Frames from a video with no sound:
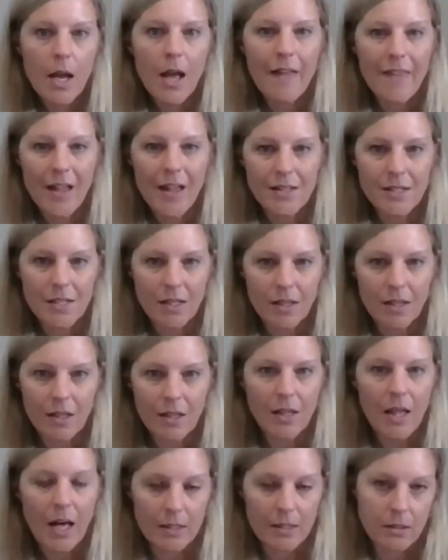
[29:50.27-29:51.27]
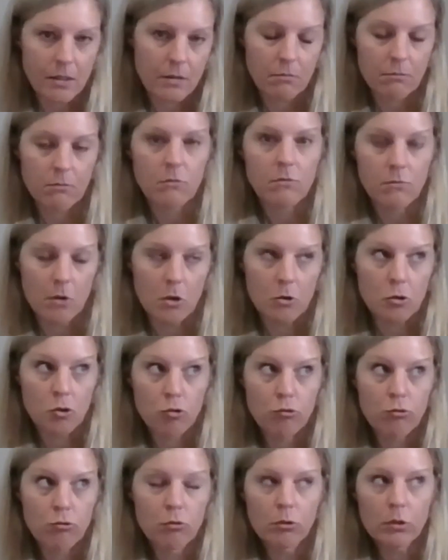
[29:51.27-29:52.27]
and that's
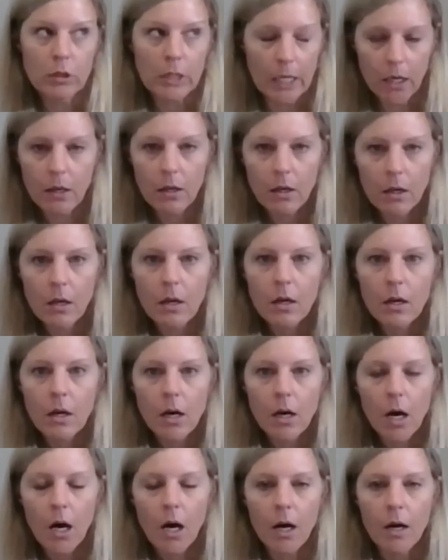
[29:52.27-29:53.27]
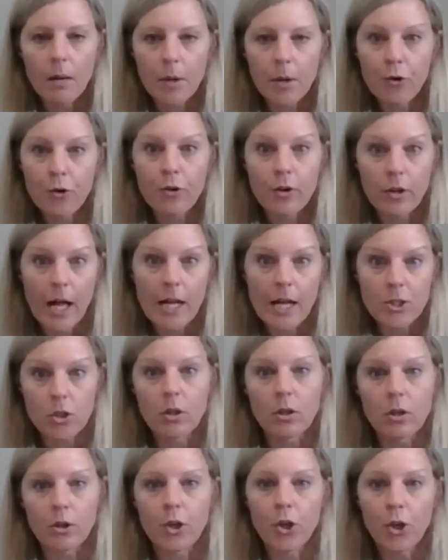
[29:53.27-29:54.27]
truly a
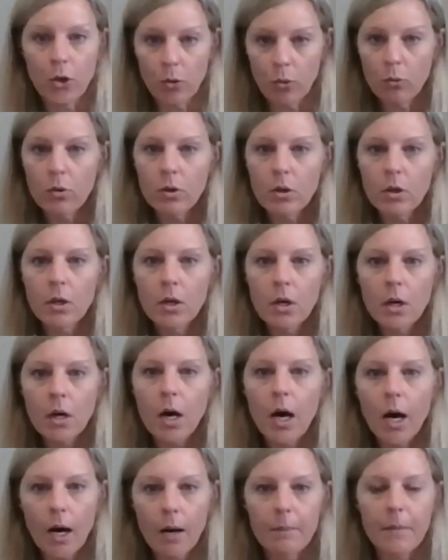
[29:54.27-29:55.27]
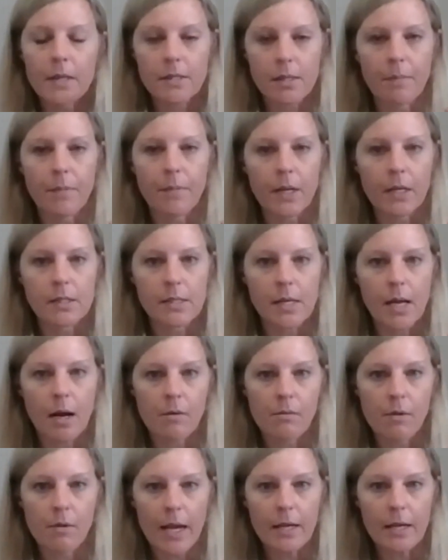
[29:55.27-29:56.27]
neurological cue that something's
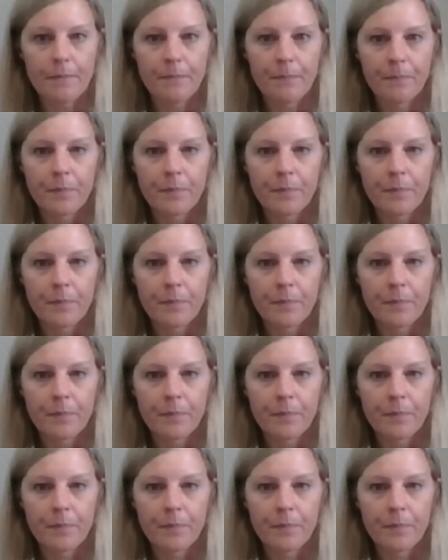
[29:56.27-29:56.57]
not right.